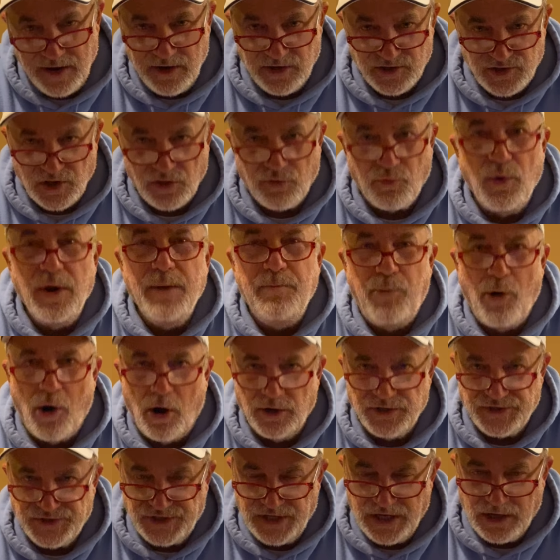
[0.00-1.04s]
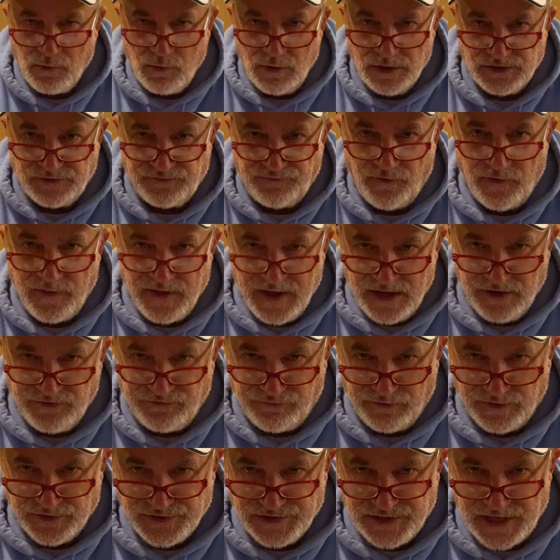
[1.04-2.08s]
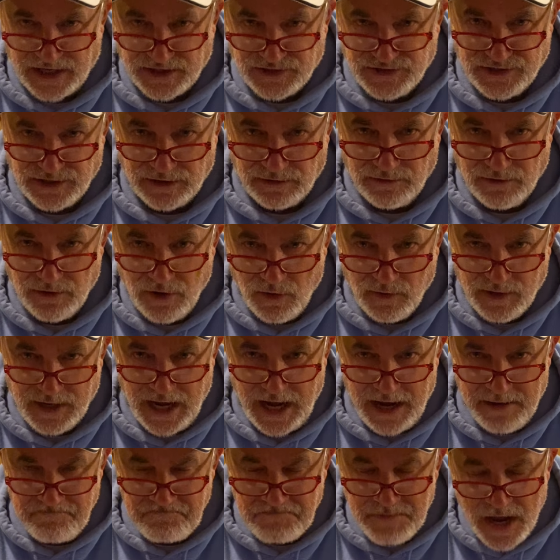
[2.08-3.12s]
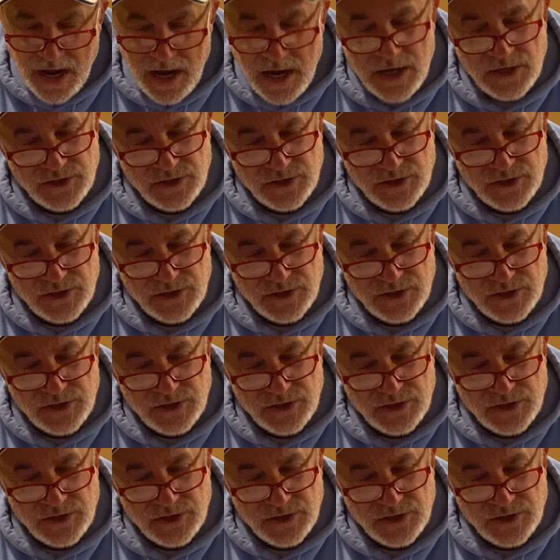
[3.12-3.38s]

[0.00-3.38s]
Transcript: And it's a 3-part sequence for the interest section. Okay?